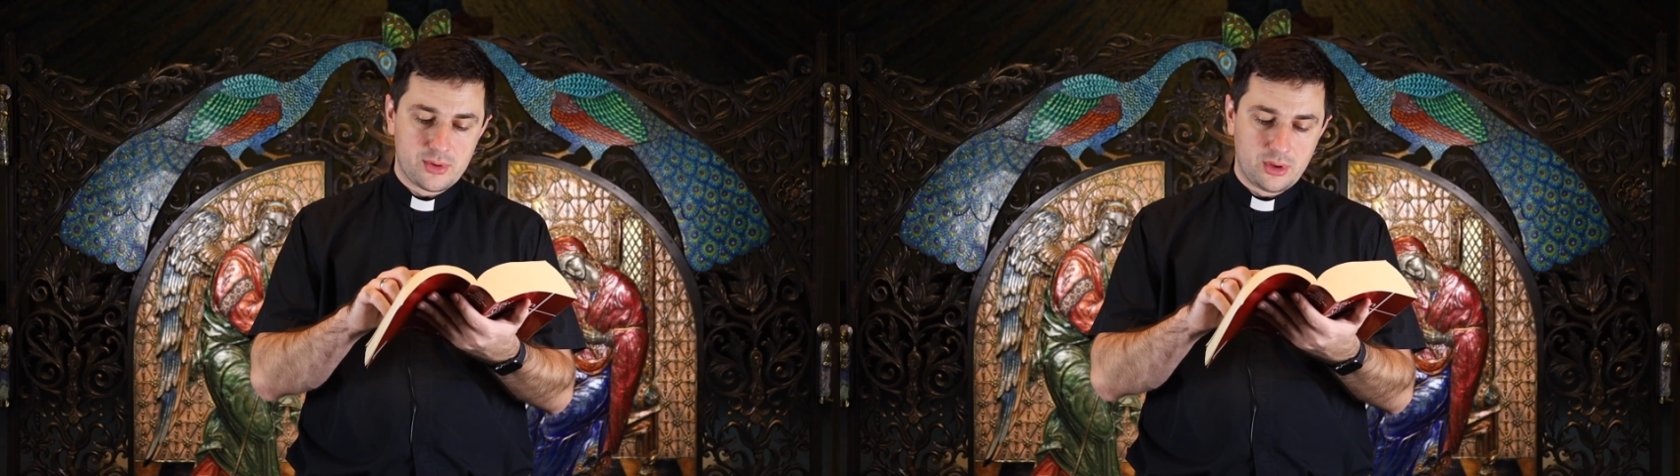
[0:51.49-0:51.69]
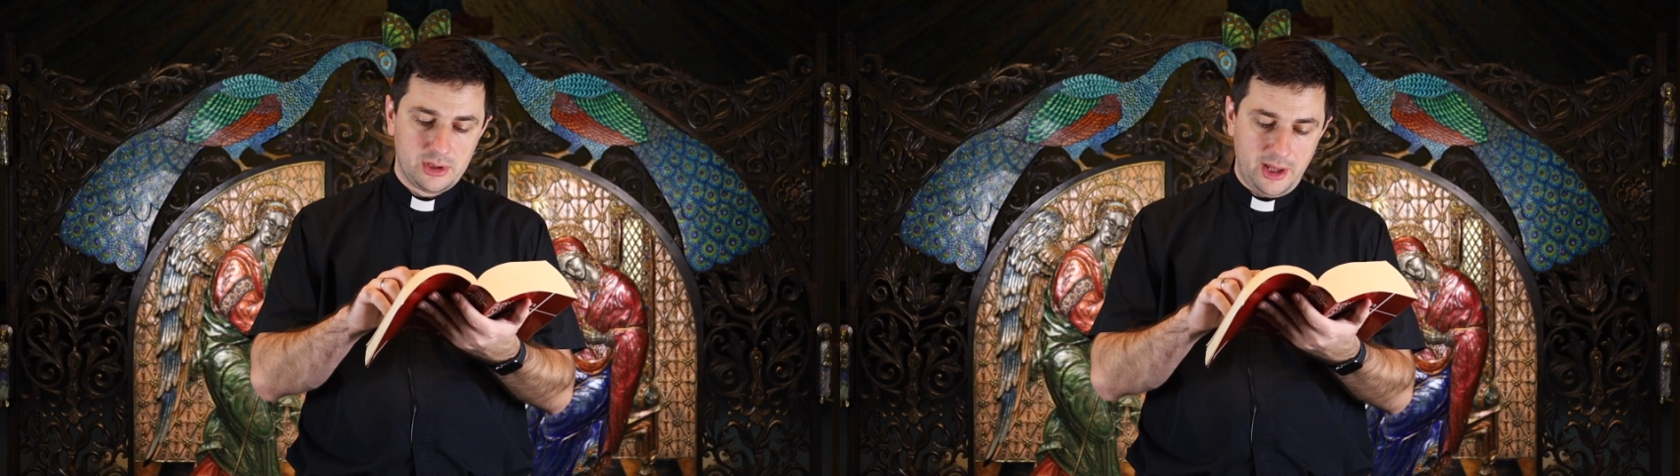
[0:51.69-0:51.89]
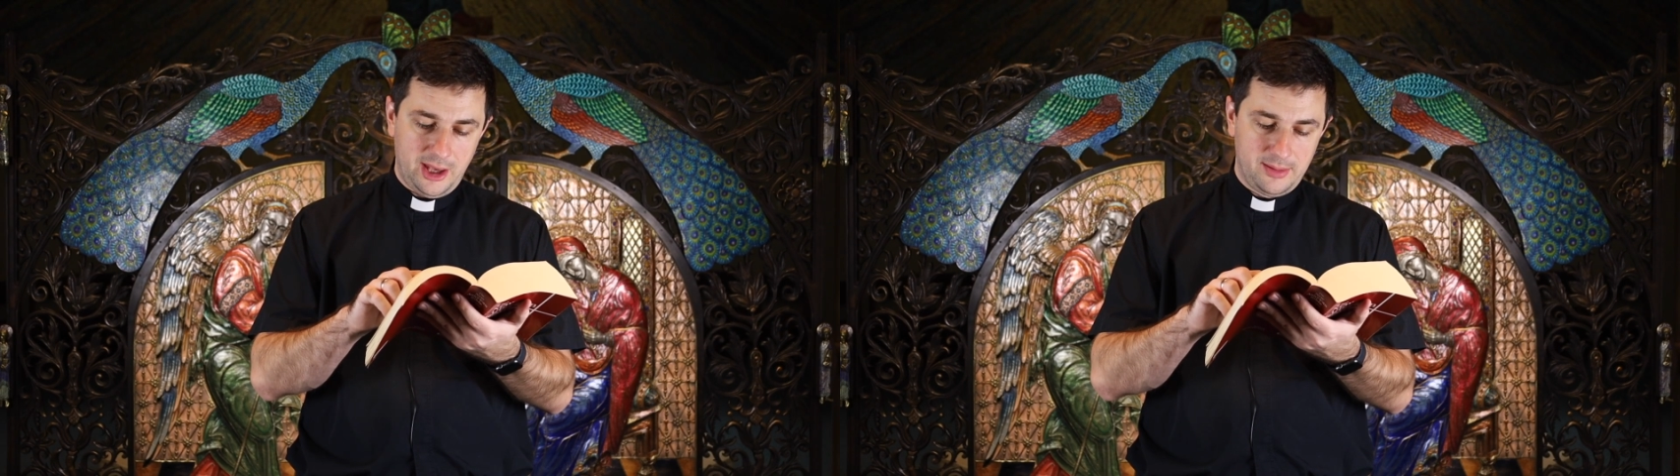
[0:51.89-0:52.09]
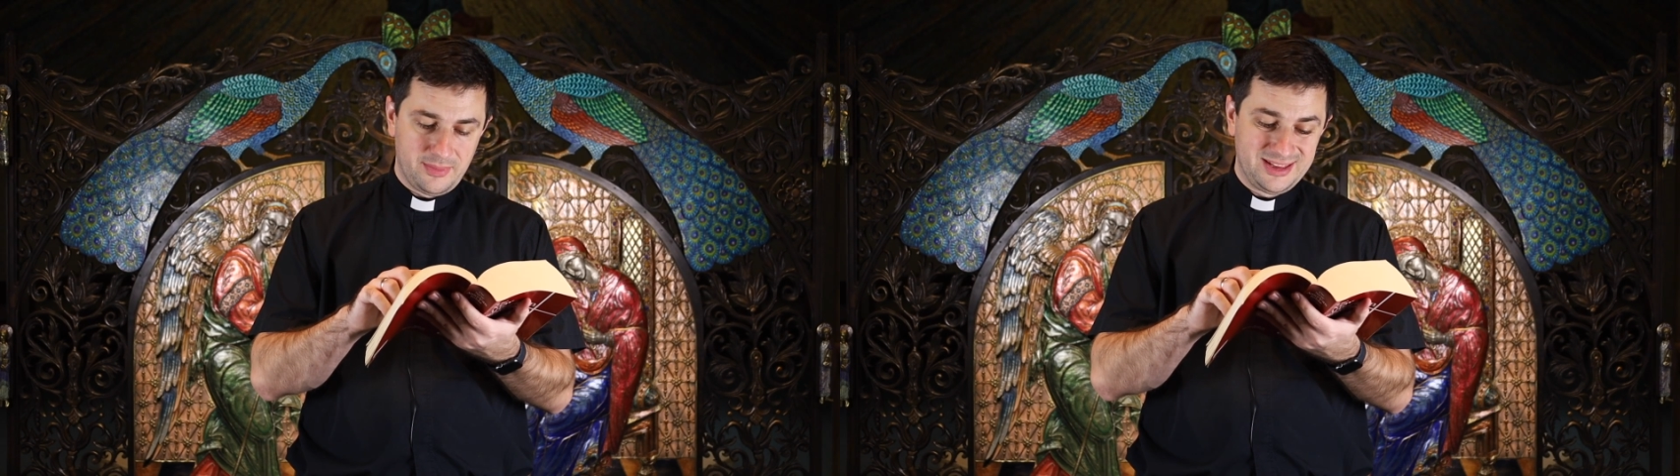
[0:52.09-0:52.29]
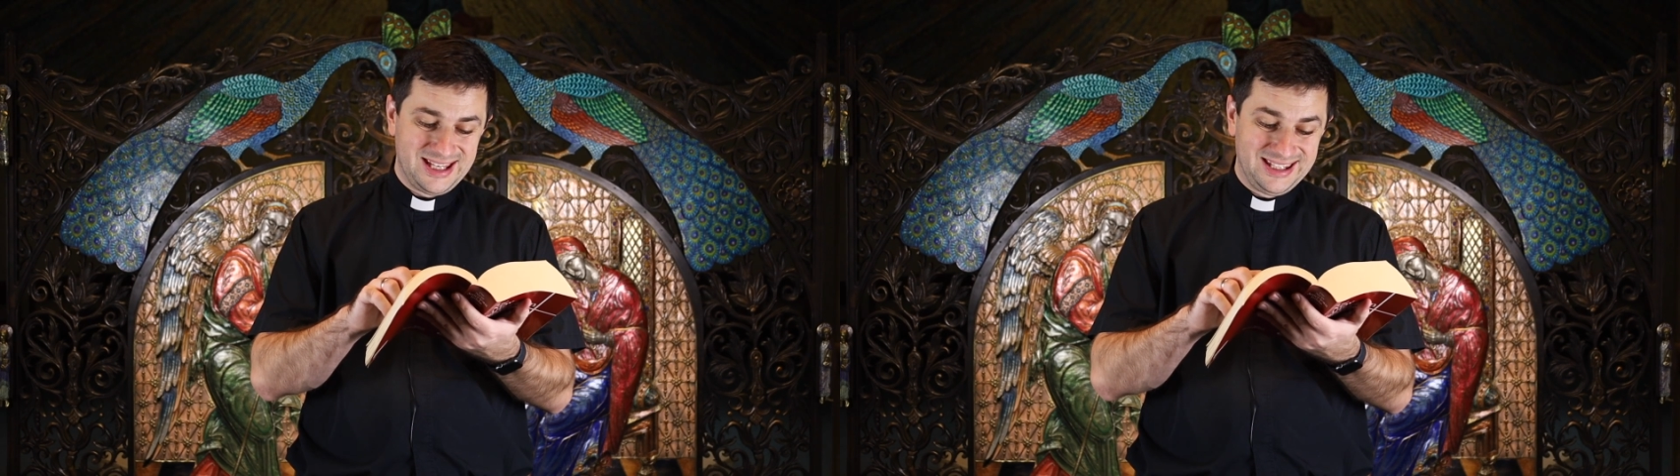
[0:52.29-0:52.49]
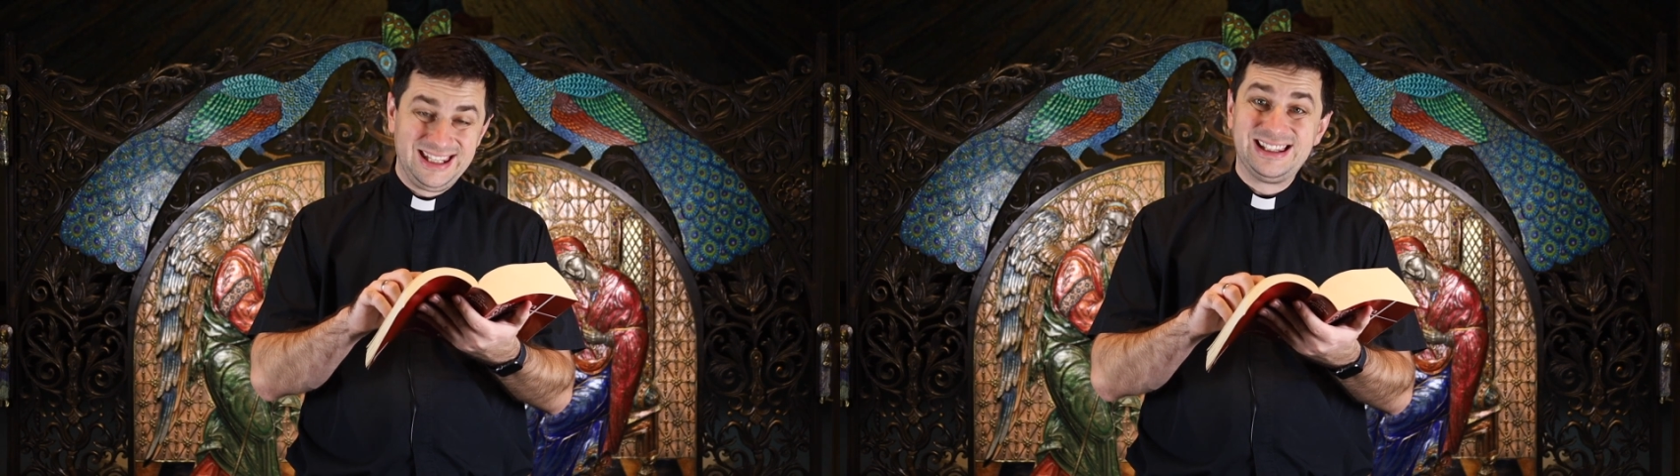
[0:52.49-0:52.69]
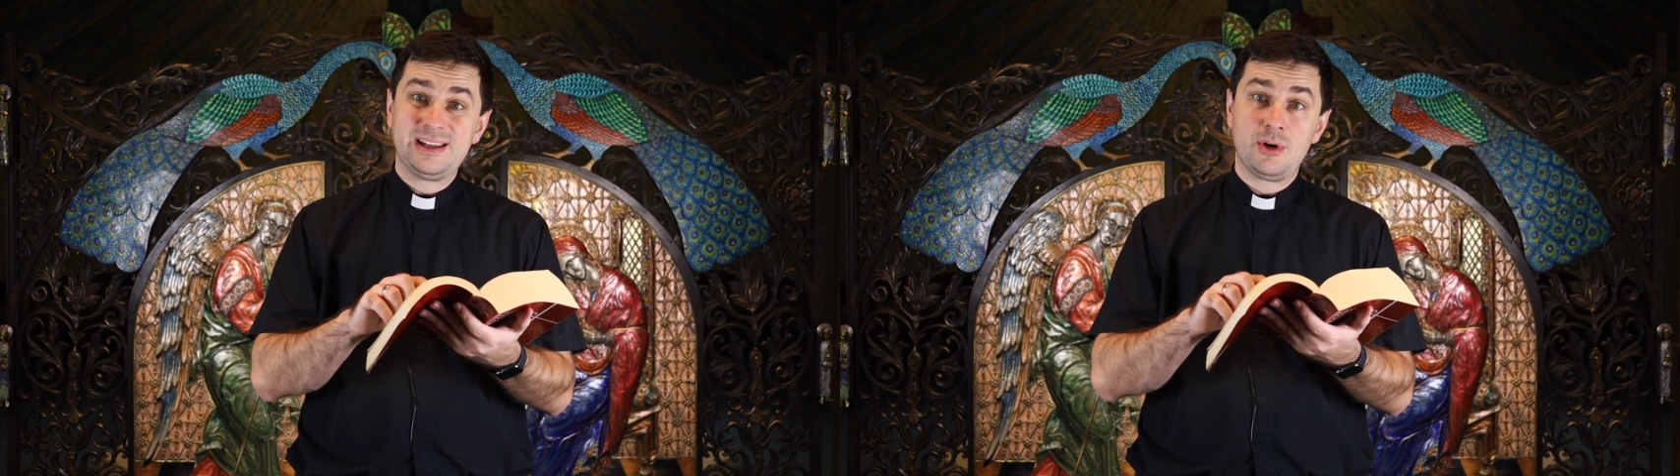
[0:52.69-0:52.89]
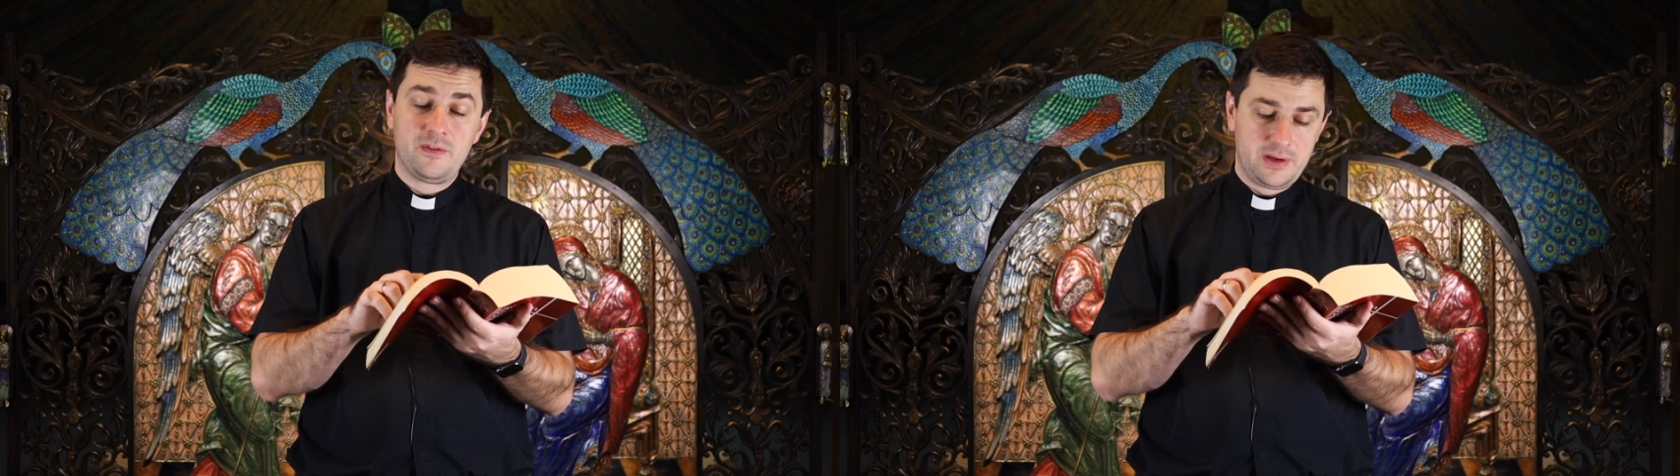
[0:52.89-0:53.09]
proclaim the
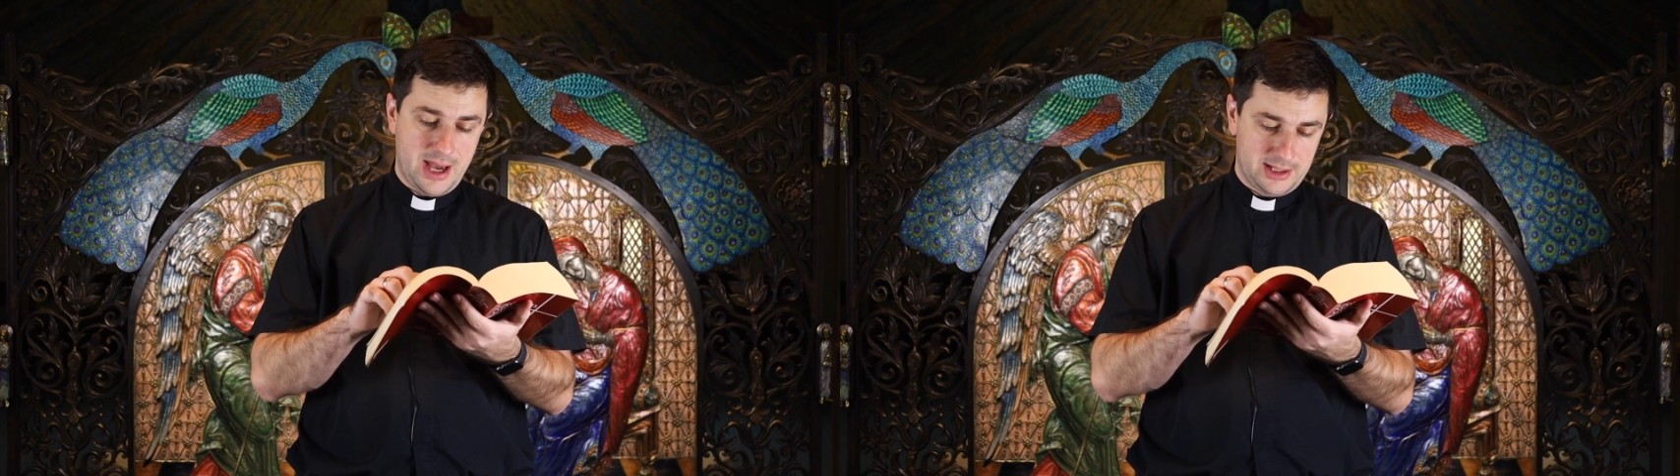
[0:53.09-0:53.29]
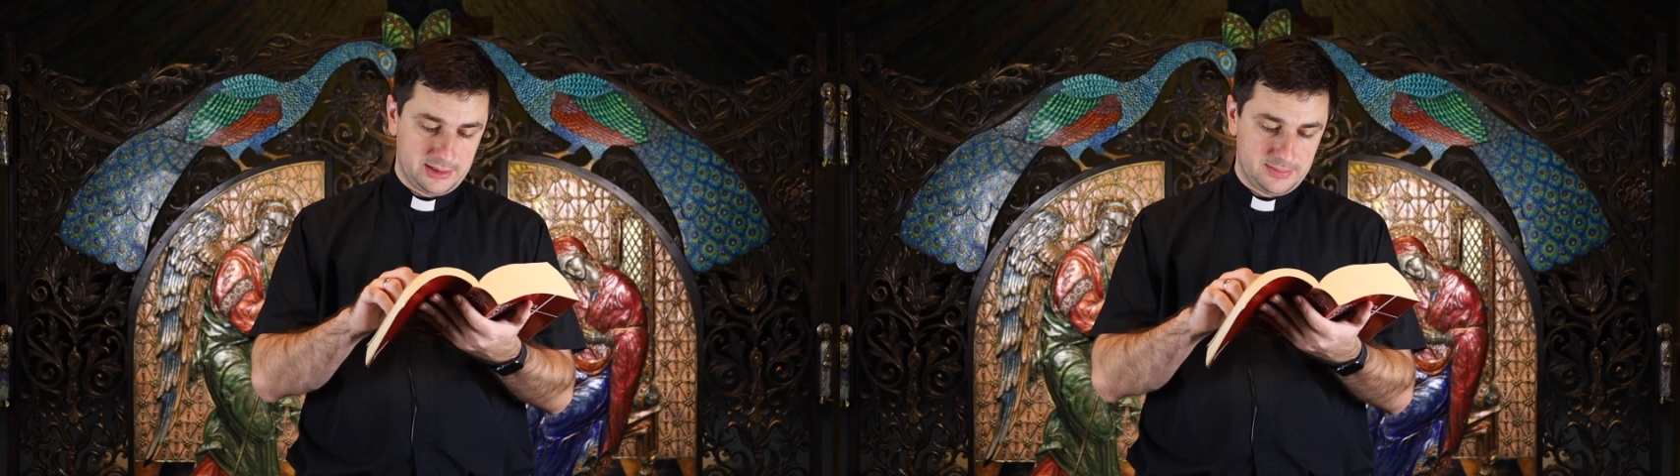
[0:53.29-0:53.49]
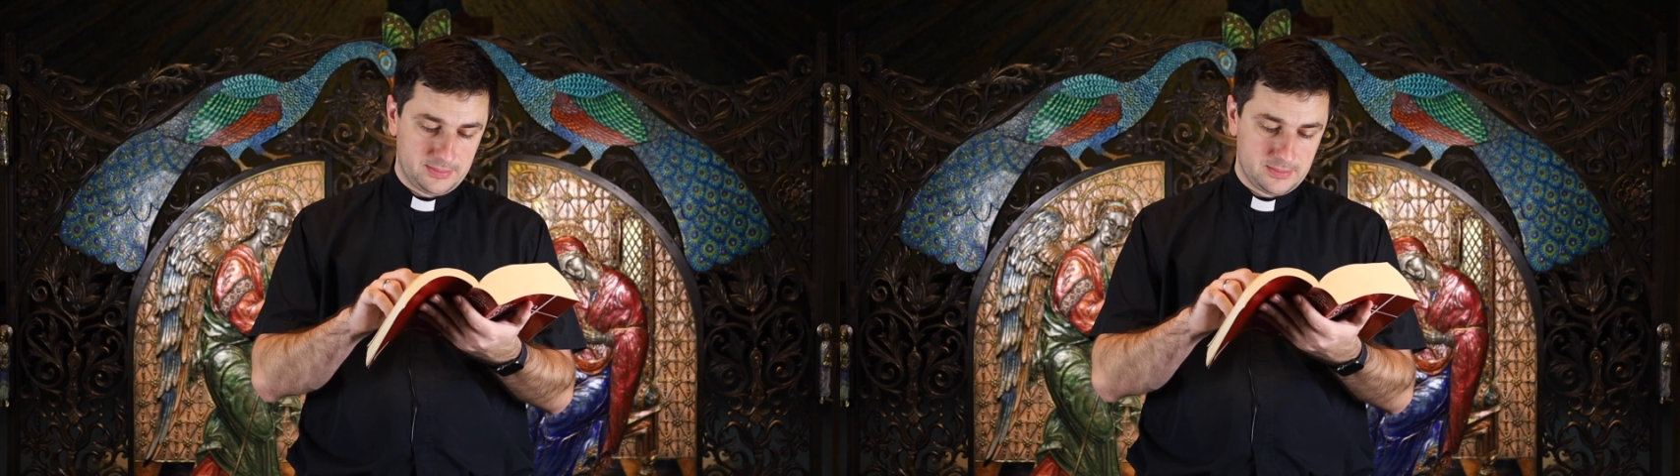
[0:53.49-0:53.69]
kingdom of God."